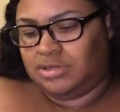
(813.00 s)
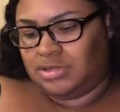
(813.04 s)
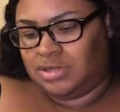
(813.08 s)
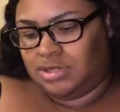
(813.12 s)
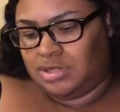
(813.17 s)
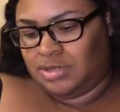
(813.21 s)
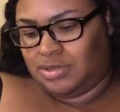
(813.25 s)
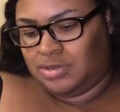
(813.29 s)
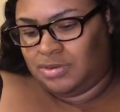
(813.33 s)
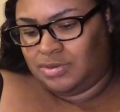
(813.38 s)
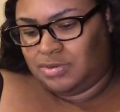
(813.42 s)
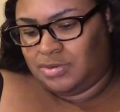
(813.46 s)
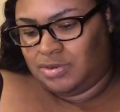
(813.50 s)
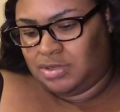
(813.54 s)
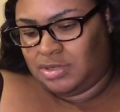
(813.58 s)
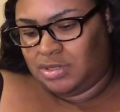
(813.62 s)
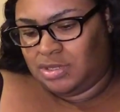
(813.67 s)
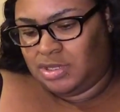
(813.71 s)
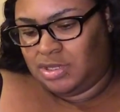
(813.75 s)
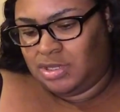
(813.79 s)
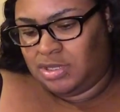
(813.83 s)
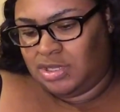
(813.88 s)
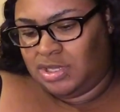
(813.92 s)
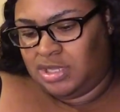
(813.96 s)
so
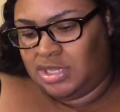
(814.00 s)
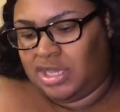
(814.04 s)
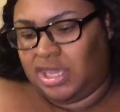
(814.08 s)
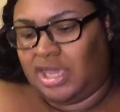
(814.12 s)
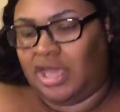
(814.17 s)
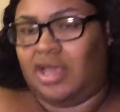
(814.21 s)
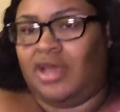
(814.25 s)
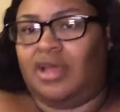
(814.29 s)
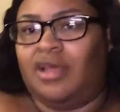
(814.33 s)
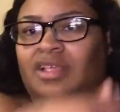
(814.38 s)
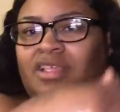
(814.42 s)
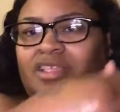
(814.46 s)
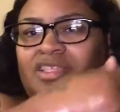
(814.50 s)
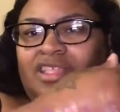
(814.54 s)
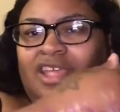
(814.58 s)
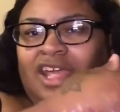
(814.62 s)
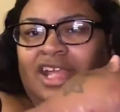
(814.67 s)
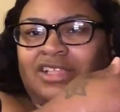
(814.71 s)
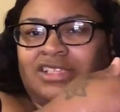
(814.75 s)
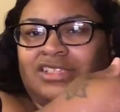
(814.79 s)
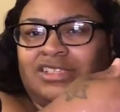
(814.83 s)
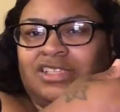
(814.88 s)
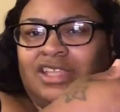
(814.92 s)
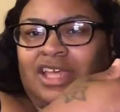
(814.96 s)
yeah
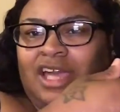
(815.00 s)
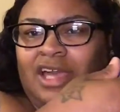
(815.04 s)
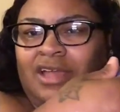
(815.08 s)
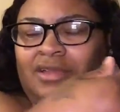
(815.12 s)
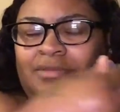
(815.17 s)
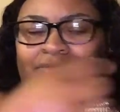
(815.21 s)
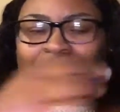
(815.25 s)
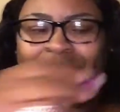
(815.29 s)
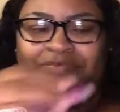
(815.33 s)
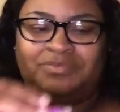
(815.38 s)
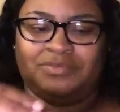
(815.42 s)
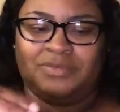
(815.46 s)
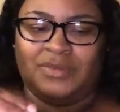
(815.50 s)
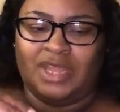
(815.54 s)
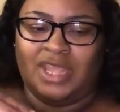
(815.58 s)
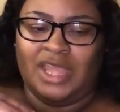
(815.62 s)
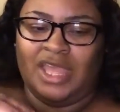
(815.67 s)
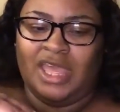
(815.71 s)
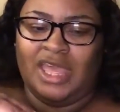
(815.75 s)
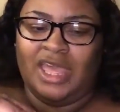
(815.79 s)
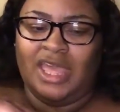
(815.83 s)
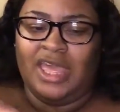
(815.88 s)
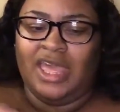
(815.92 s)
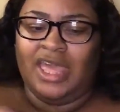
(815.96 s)
that's that
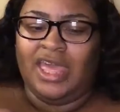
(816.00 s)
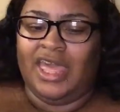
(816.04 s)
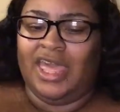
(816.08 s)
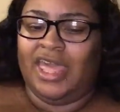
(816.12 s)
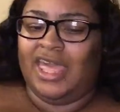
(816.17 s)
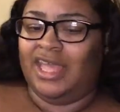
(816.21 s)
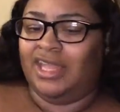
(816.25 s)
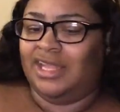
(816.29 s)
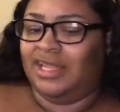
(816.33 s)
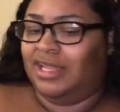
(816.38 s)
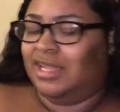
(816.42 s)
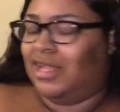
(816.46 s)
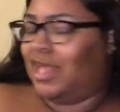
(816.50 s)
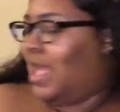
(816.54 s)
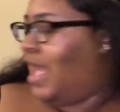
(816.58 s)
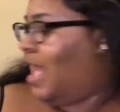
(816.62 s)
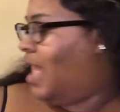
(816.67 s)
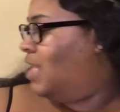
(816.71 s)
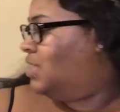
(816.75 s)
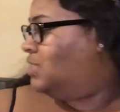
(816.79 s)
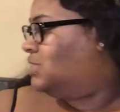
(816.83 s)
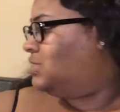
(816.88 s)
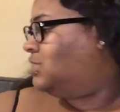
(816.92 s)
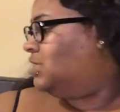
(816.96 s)
and
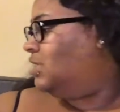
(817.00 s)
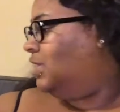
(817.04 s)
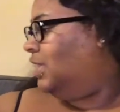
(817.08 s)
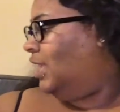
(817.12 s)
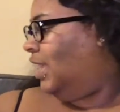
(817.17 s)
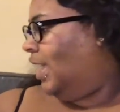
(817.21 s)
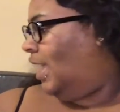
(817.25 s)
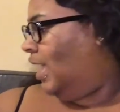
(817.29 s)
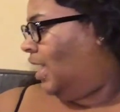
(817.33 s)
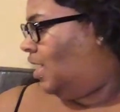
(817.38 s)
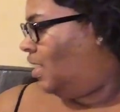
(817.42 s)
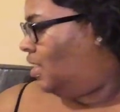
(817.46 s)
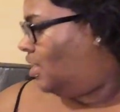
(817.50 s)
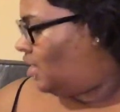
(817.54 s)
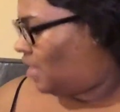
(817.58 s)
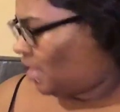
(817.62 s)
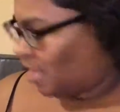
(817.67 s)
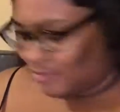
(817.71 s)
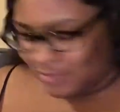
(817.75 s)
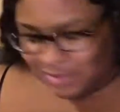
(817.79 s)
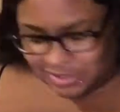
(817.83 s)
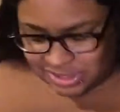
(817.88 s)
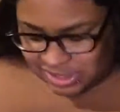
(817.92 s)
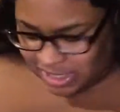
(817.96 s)
lastly
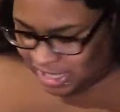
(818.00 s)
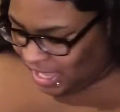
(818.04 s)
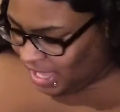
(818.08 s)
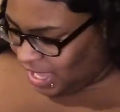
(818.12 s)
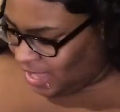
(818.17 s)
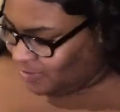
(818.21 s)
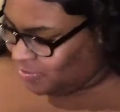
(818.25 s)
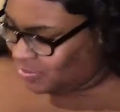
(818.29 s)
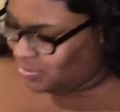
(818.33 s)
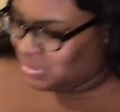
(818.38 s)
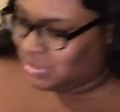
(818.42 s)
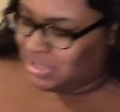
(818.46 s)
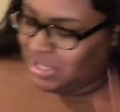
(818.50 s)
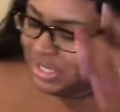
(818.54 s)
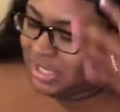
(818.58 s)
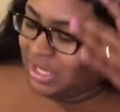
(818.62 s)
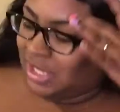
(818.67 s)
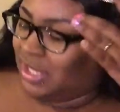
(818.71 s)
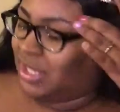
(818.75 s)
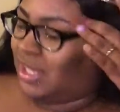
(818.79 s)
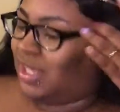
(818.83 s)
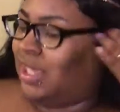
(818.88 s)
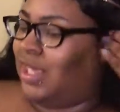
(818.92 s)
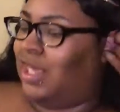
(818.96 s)
I was able to
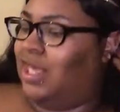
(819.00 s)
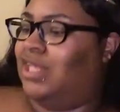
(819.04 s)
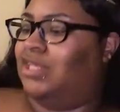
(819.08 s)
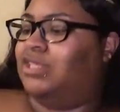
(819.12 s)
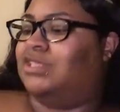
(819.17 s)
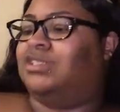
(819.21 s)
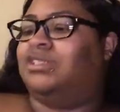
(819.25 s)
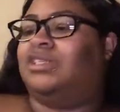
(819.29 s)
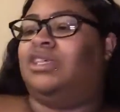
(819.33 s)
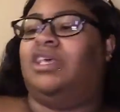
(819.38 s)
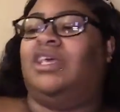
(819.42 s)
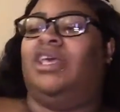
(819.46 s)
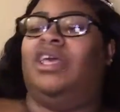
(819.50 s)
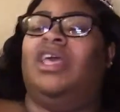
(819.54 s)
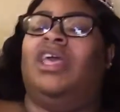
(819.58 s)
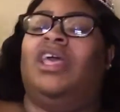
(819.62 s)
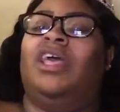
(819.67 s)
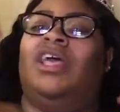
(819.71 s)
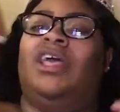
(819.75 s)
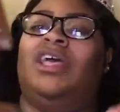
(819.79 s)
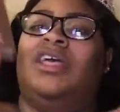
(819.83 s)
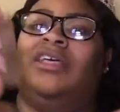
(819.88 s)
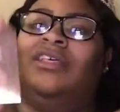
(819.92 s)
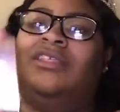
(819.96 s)
get
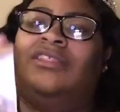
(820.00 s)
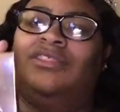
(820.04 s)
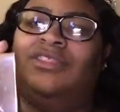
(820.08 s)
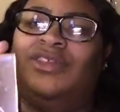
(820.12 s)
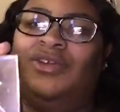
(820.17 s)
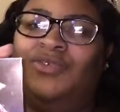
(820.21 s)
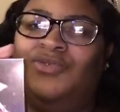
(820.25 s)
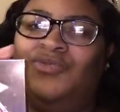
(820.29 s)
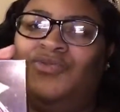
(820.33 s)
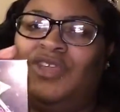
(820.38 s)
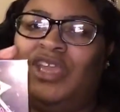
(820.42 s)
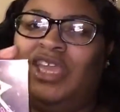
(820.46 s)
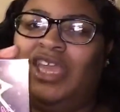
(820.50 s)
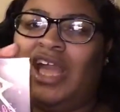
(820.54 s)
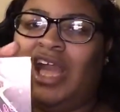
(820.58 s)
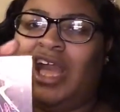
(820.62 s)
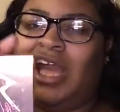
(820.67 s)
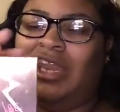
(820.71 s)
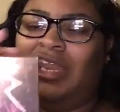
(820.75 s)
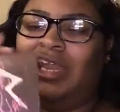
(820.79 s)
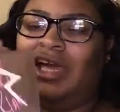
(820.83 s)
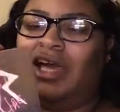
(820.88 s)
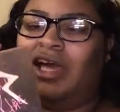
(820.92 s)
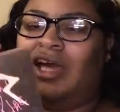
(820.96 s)
the
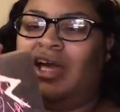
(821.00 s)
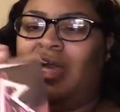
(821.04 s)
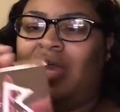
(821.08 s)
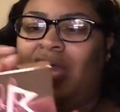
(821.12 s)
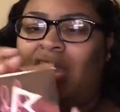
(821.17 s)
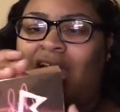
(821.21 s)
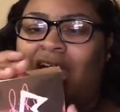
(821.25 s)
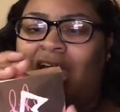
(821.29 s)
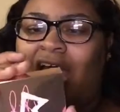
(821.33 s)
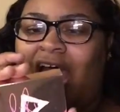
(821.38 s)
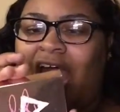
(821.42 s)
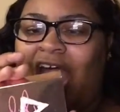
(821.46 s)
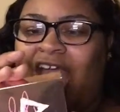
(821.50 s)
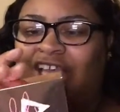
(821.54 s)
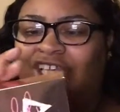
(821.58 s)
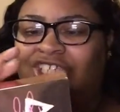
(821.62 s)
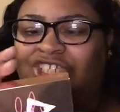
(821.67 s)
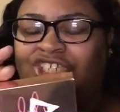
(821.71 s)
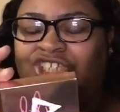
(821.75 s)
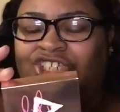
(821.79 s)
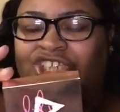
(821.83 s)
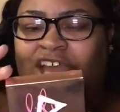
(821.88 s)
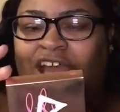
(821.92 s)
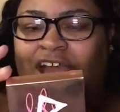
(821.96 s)
Rihanna
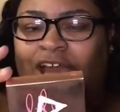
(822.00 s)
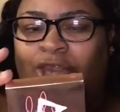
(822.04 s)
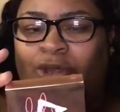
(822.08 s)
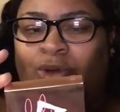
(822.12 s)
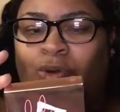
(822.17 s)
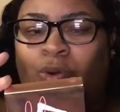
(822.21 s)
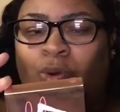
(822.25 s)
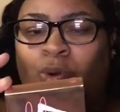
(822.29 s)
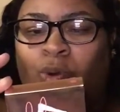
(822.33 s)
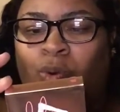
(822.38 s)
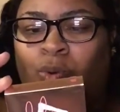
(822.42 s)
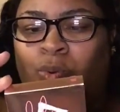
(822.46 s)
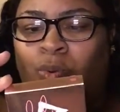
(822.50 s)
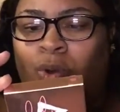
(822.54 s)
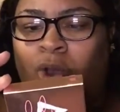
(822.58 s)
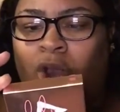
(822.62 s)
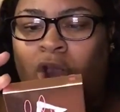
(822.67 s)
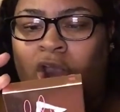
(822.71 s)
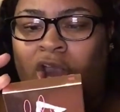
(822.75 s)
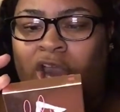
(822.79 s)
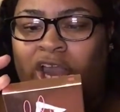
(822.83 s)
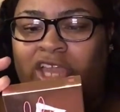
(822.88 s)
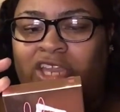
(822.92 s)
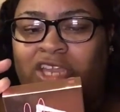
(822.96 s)
eyeshadow
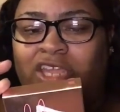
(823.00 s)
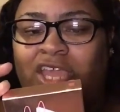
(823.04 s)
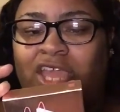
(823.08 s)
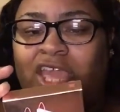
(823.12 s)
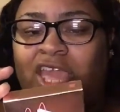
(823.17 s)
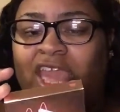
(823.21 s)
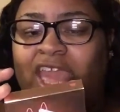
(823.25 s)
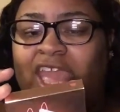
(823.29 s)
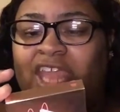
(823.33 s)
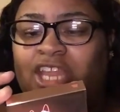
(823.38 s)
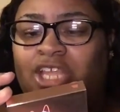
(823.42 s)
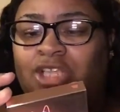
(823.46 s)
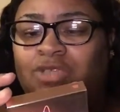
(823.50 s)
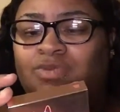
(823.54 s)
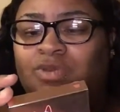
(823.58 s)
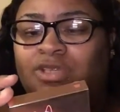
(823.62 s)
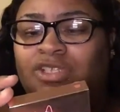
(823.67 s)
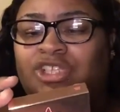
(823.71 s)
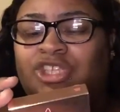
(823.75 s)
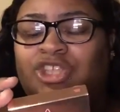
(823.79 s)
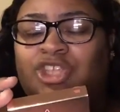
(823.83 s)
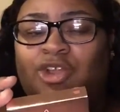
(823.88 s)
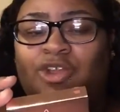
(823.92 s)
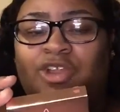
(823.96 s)
quad and this was
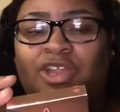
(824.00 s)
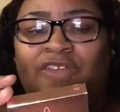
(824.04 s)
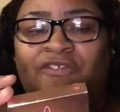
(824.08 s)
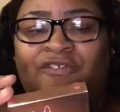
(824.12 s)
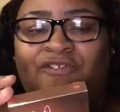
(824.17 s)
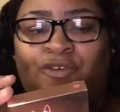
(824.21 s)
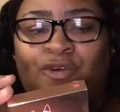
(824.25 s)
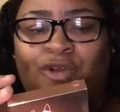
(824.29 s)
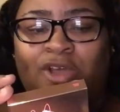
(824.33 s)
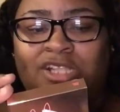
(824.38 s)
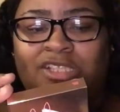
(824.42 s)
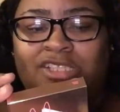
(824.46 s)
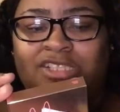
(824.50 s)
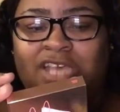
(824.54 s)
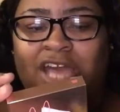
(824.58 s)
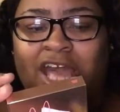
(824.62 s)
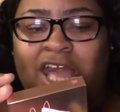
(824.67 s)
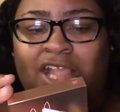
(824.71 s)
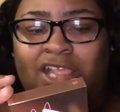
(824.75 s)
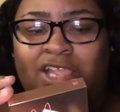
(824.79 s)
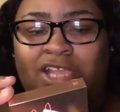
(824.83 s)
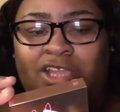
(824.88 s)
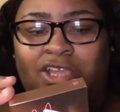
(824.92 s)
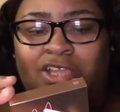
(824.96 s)

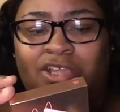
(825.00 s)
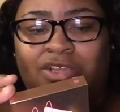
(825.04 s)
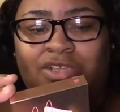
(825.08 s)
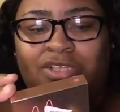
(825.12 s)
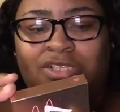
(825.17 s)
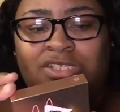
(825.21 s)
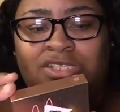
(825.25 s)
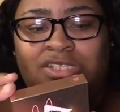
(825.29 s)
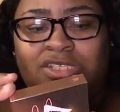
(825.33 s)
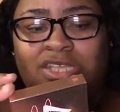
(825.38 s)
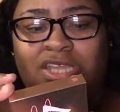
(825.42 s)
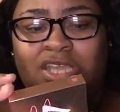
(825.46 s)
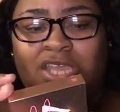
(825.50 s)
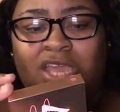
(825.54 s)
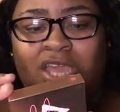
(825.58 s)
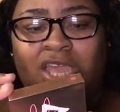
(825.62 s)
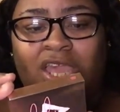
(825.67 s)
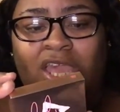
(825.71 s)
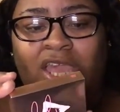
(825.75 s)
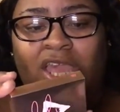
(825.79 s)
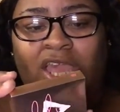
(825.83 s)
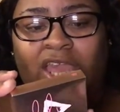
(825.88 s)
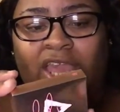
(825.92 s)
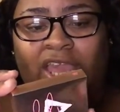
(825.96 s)
$34
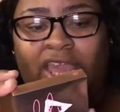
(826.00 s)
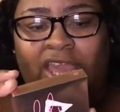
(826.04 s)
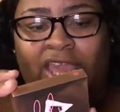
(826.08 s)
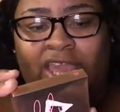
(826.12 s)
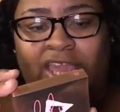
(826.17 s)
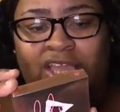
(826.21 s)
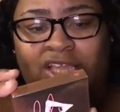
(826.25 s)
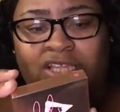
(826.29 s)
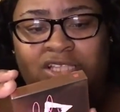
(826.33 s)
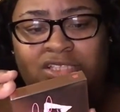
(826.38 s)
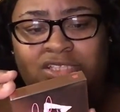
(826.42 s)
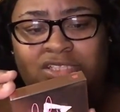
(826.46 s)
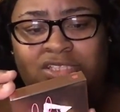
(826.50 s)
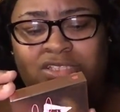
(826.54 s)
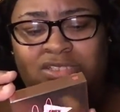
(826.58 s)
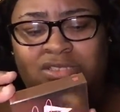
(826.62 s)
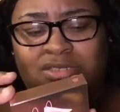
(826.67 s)
and